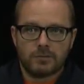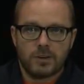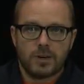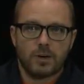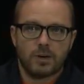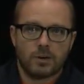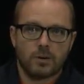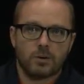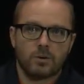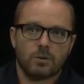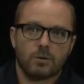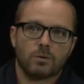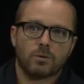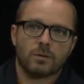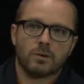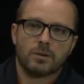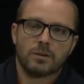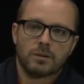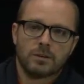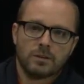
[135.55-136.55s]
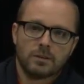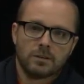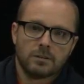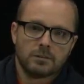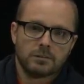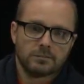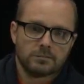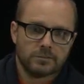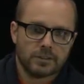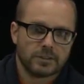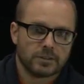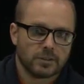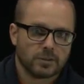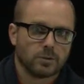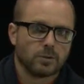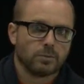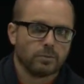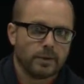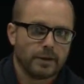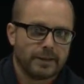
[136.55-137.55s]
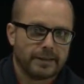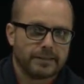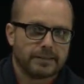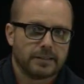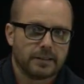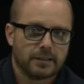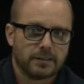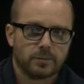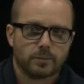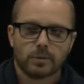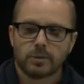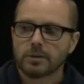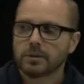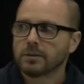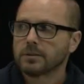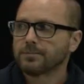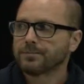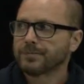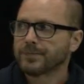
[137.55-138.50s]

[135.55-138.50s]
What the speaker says: no physical printed textbook.